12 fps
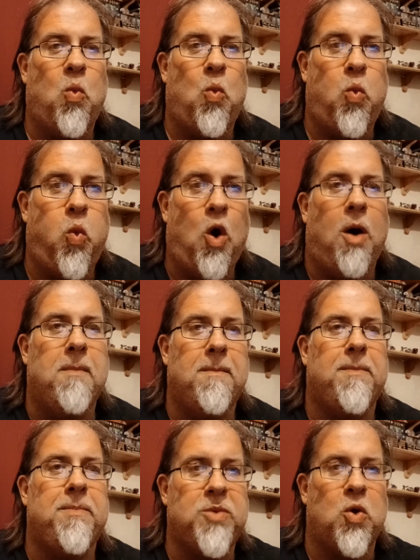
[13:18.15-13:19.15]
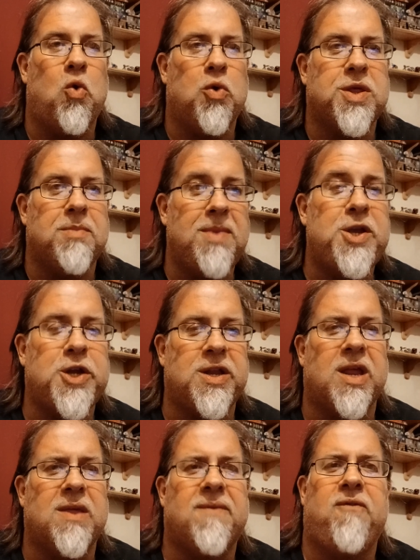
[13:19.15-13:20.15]
what your mission
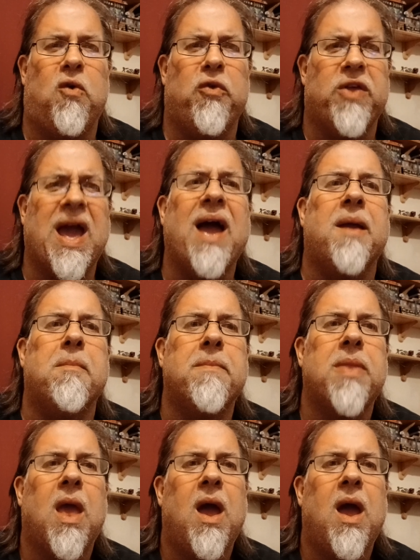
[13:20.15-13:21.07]
is for the game.